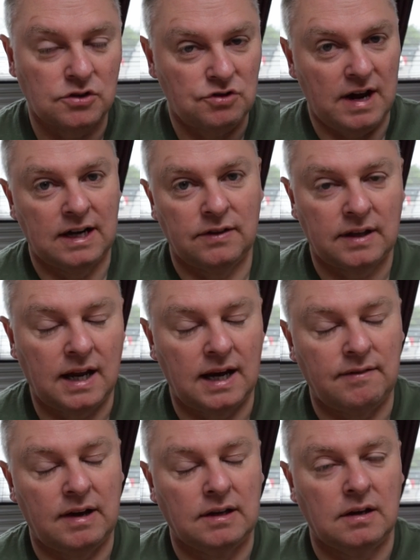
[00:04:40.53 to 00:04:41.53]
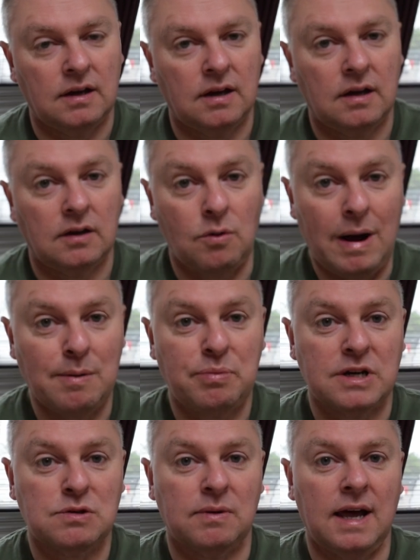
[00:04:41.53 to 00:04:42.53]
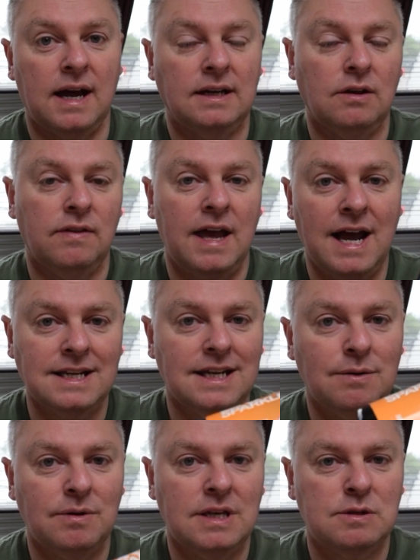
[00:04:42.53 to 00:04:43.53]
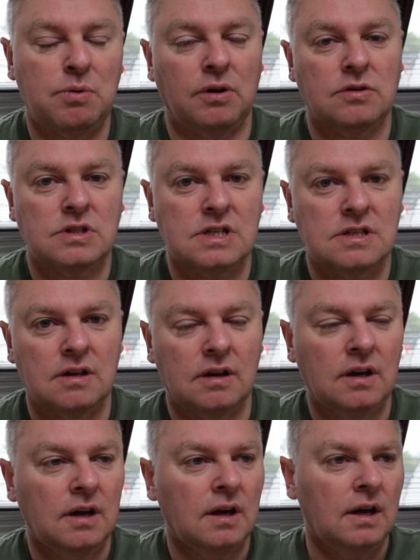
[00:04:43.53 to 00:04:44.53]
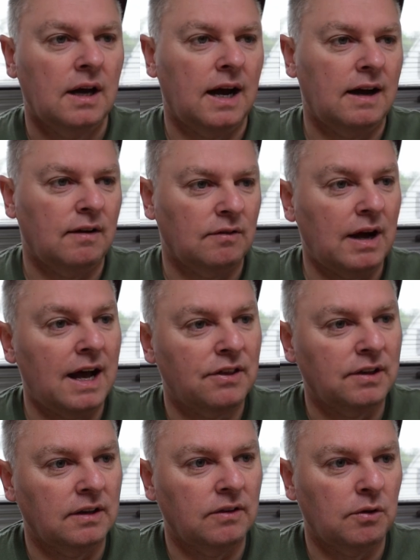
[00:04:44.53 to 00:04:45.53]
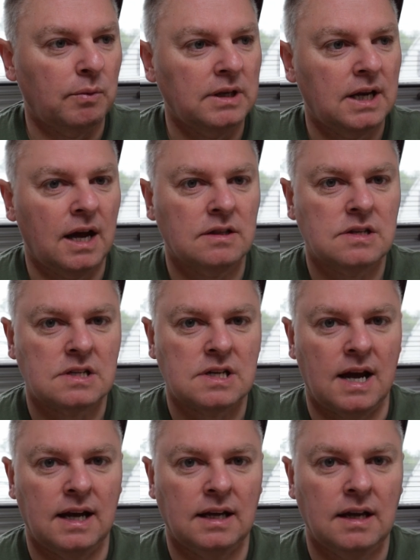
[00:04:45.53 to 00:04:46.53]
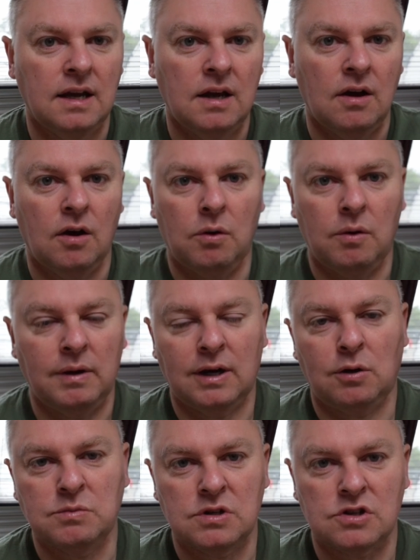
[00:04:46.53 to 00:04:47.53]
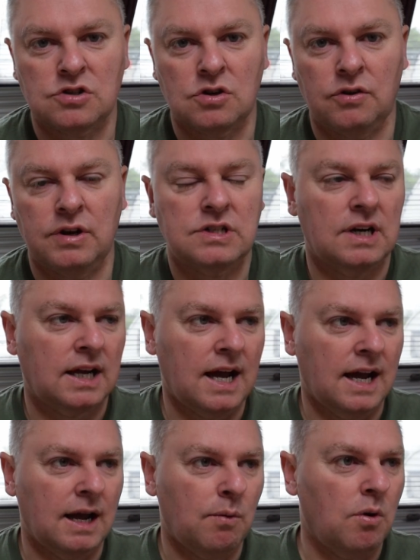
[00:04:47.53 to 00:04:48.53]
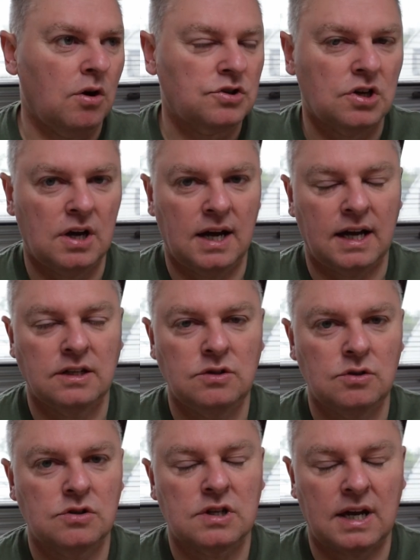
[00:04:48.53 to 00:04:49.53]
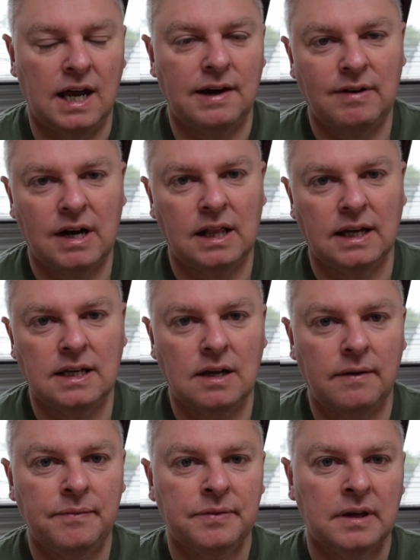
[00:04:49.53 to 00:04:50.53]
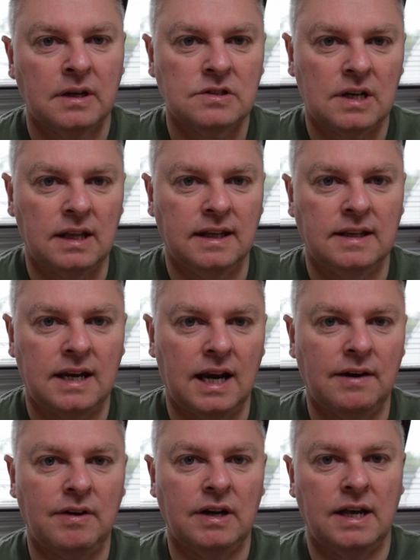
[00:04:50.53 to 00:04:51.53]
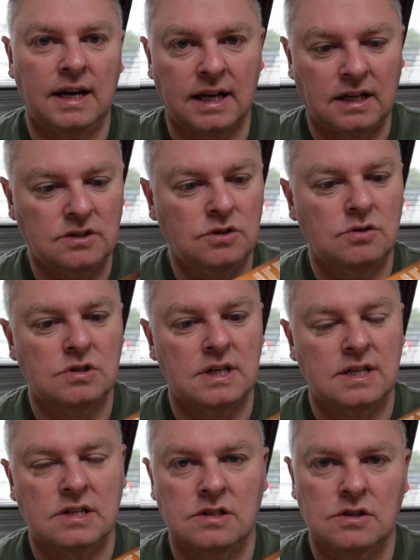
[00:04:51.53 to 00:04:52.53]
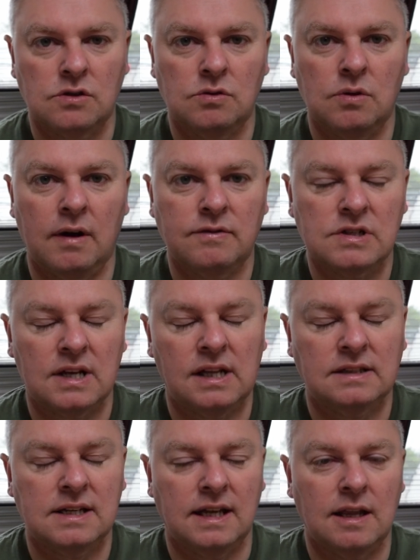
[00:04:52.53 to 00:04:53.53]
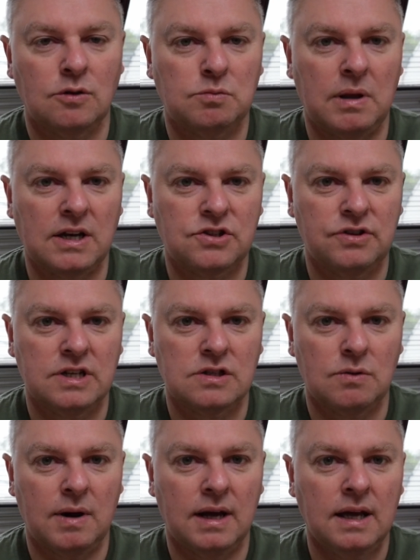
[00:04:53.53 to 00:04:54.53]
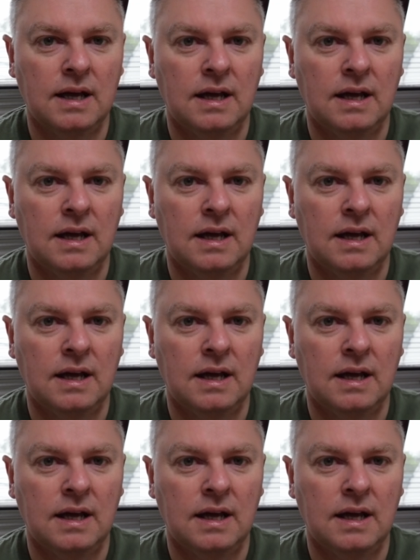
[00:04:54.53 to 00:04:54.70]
Tried on the caravan, quite impressed with that. Now, the idea with these products is that I think that when you get onto site, or when I come to the storage and I can't get water, I can use the caravan cleaner to clean the caravan, and I can use this to obviously take those black streaks away.